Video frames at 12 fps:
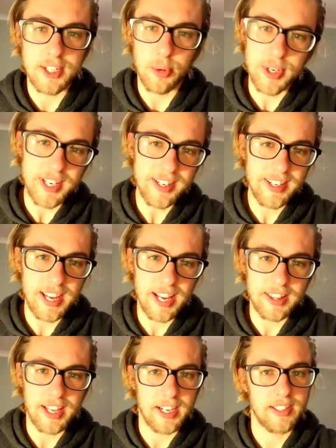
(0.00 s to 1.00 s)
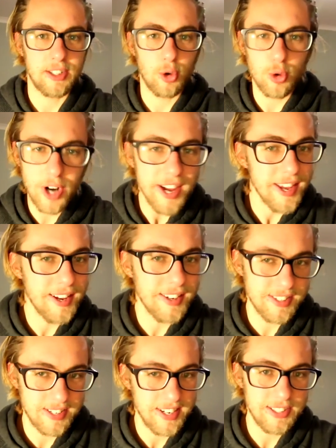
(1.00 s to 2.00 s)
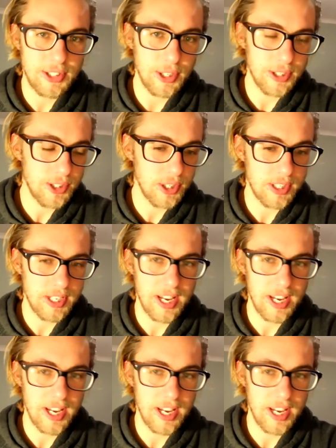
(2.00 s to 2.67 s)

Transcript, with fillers: So we didn't get that crying scene done just